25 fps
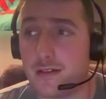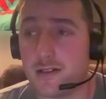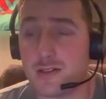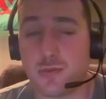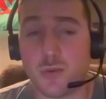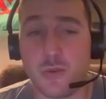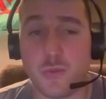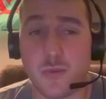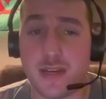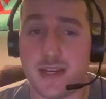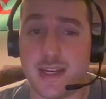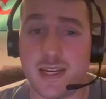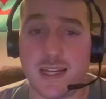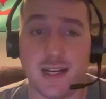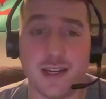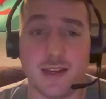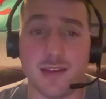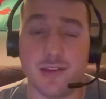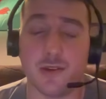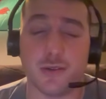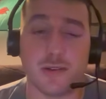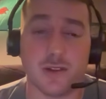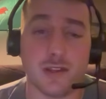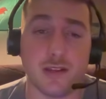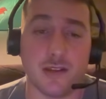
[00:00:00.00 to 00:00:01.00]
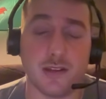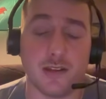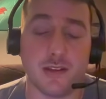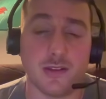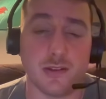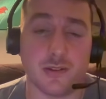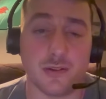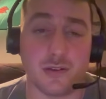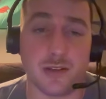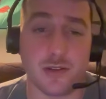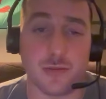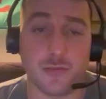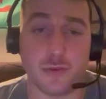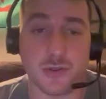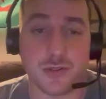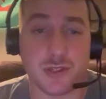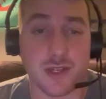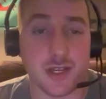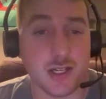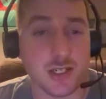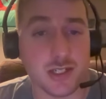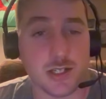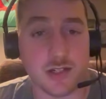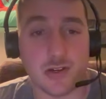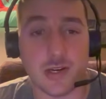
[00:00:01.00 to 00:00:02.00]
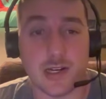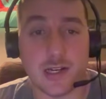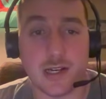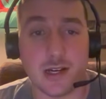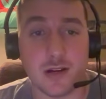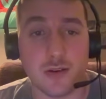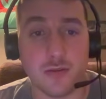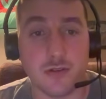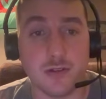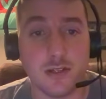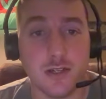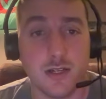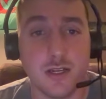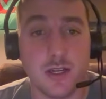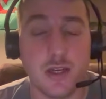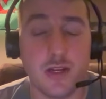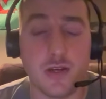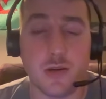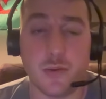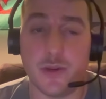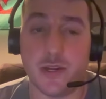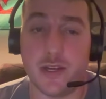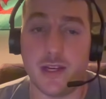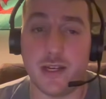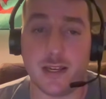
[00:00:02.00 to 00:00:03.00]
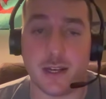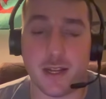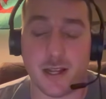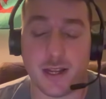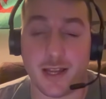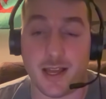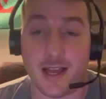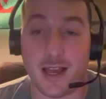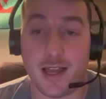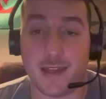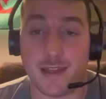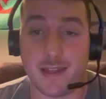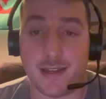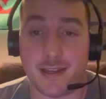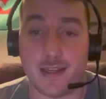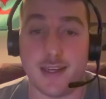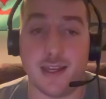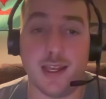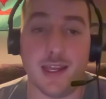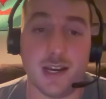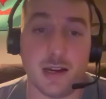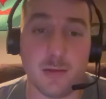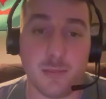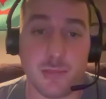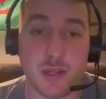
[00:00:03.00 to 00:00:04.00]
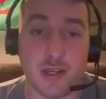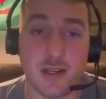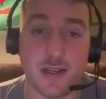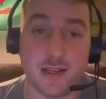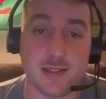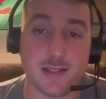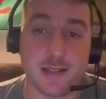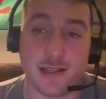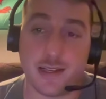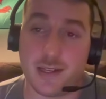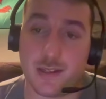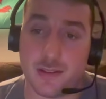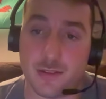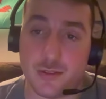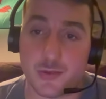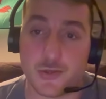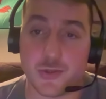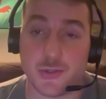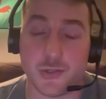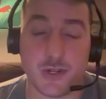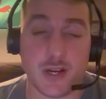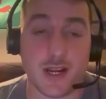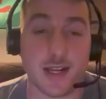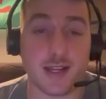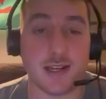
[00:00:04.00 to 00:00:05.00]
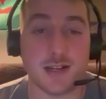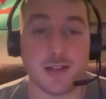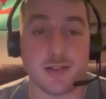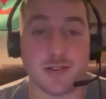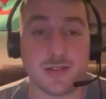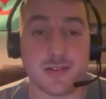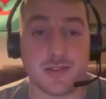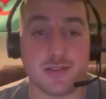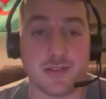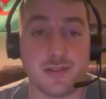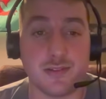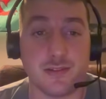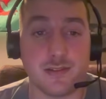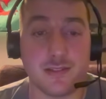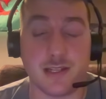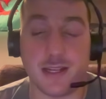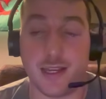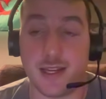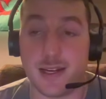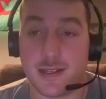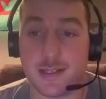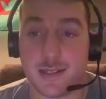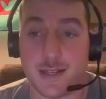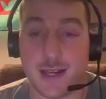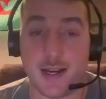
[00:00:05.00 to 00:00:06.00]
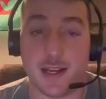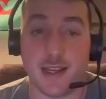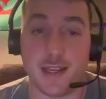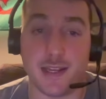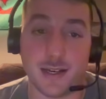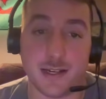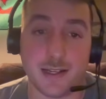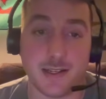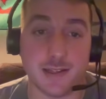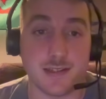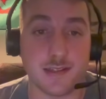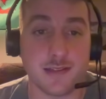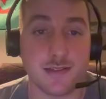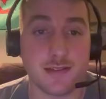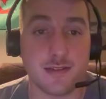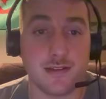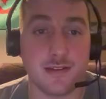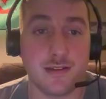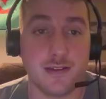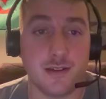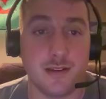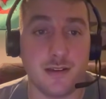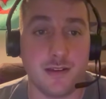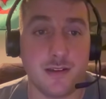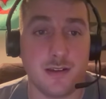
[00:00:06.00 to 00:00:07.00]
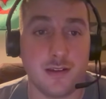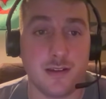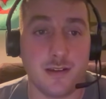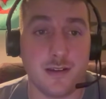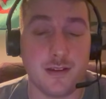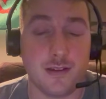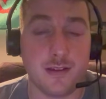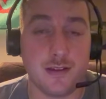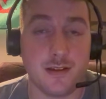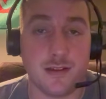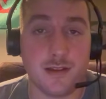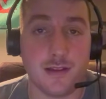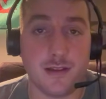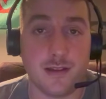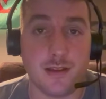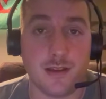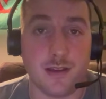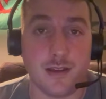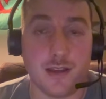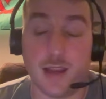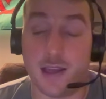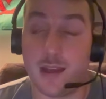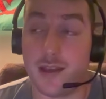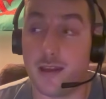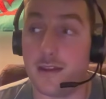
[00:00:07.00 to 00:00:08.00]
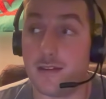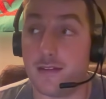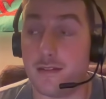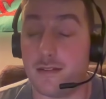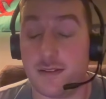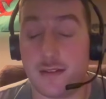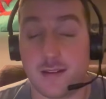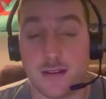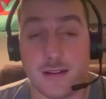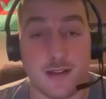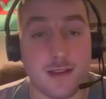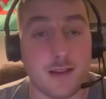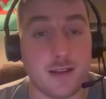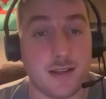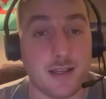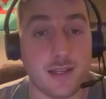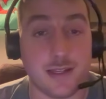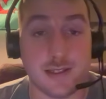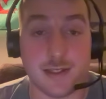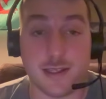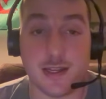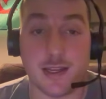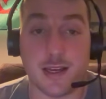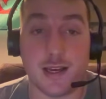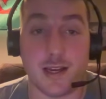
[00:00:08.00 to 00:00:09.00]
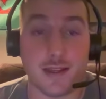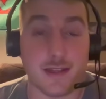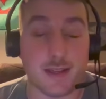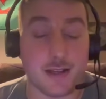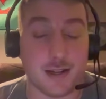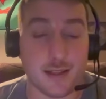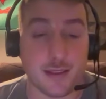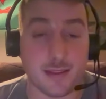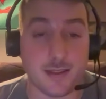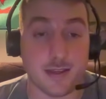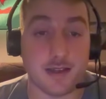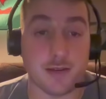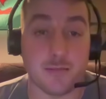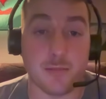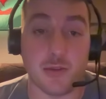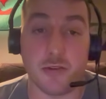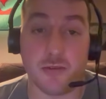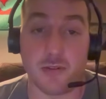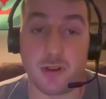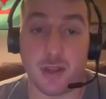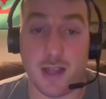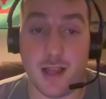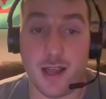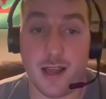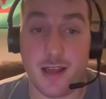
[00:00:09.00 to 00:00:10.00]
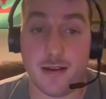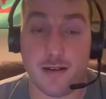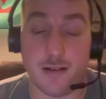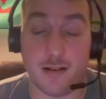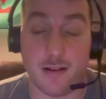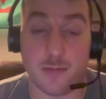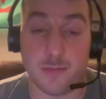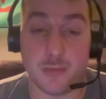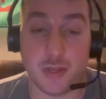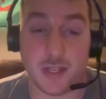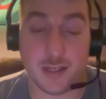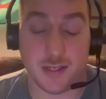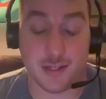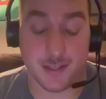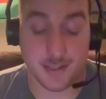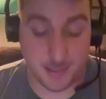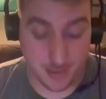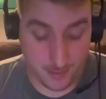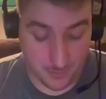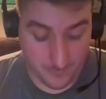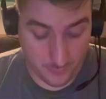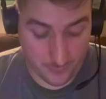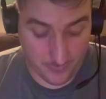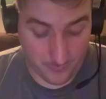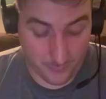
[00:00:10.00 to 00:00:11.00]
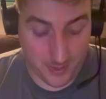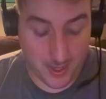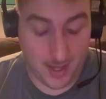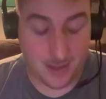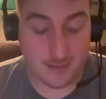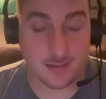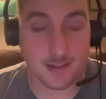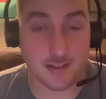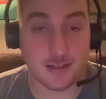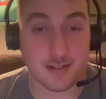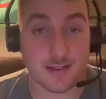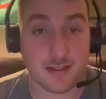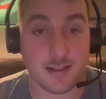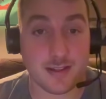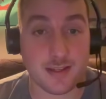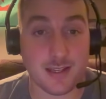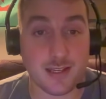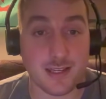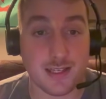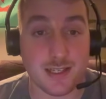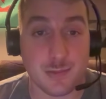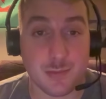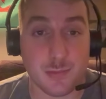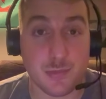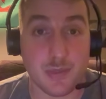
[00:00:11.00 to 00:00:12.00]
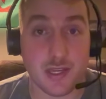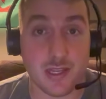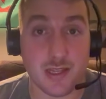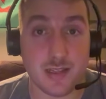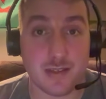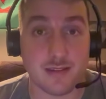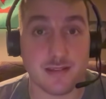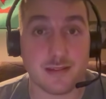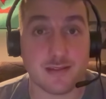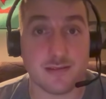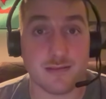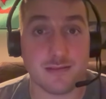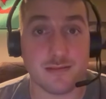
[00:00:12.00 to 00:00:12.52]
that's what we need in the, in the in the in the rotation right now. We need a guy that can eat up innings and get those strikeouts to get us out of innings. And he's a guy that I think can be relied on because of the fact that he's been